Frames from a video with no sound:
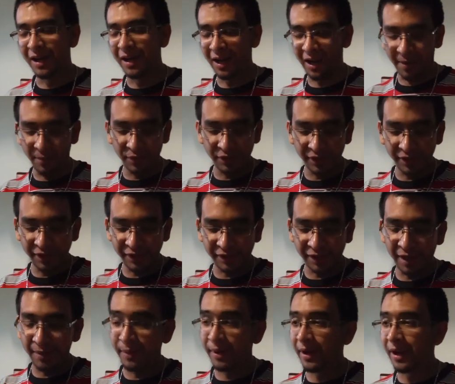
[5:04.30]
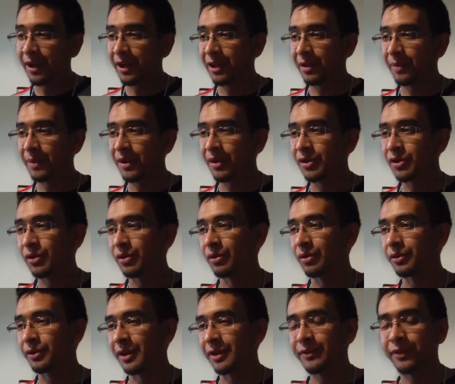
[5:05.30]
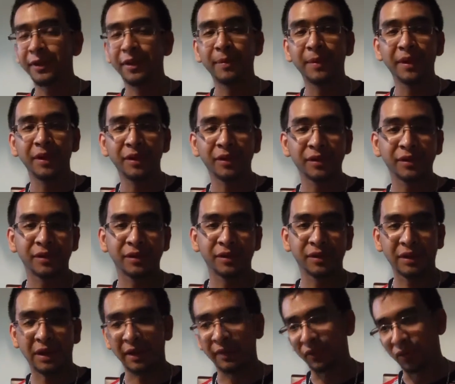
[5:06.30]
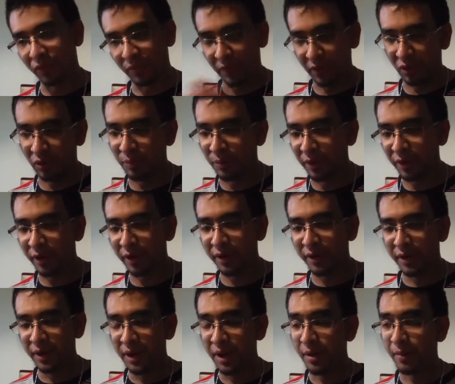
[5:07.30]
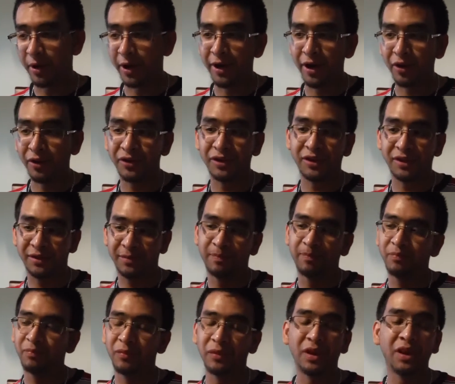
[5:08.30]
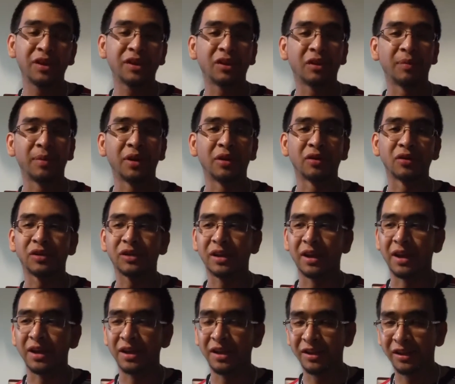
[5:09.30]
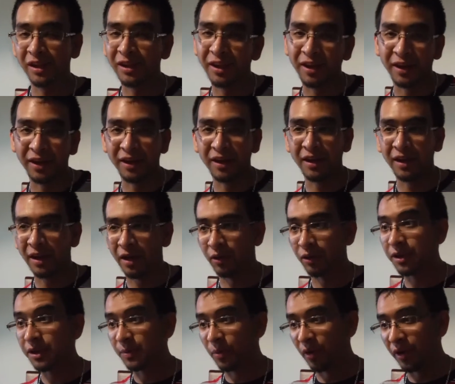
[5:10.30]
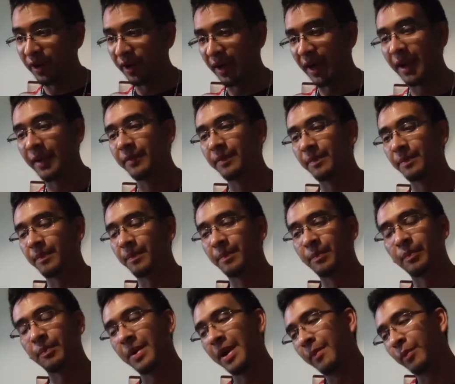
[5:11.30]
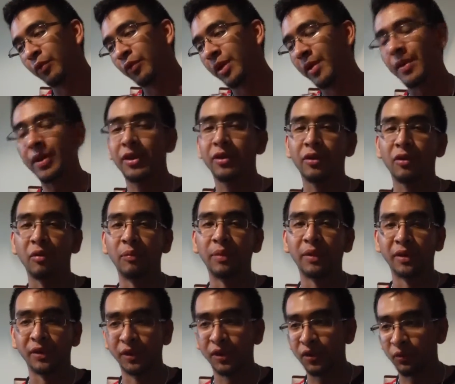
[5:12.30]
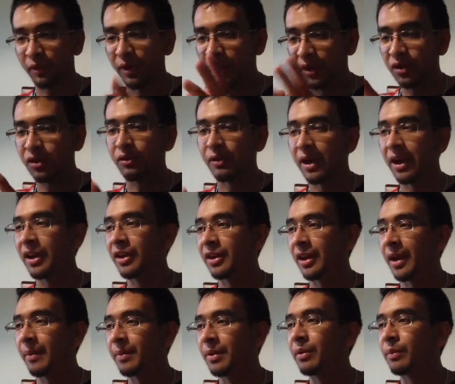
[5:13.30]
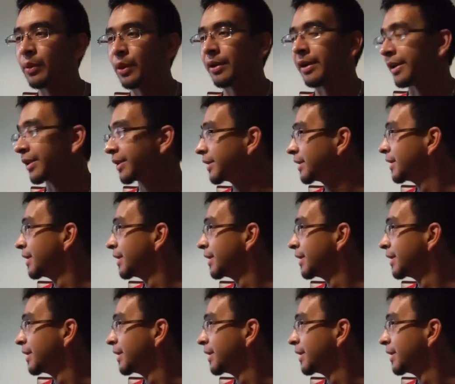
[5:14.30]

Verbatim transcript: like almost at this time I edit the videos or transfer the videos like to the computer but right now it's easier because uh, yesterday or this morning I, put everything in the computer so it's ready to edit and be uploaded